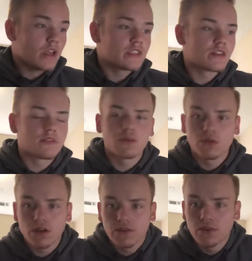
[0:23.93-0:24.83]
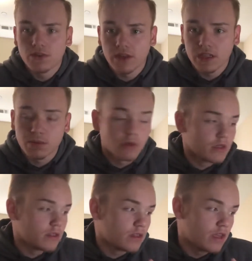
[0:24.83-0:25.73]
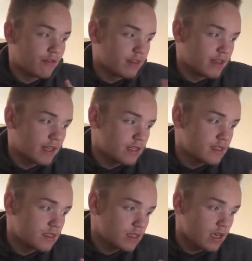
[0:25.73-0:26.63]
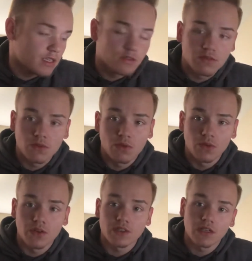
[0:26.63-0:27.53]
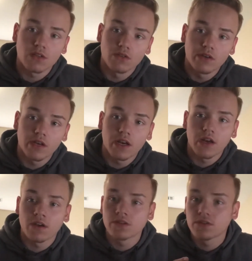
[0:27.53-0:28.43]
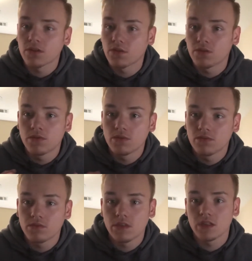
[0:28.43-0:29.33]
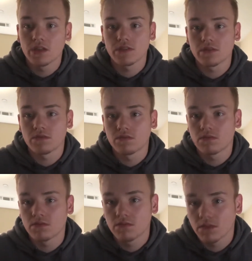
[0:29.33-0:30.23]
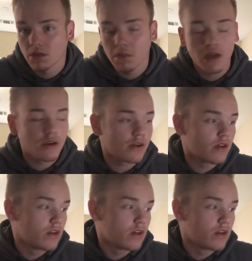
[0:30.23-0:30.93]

still have to order a few things, but everything that's I still have to order is included in here, so it doesn't really matter.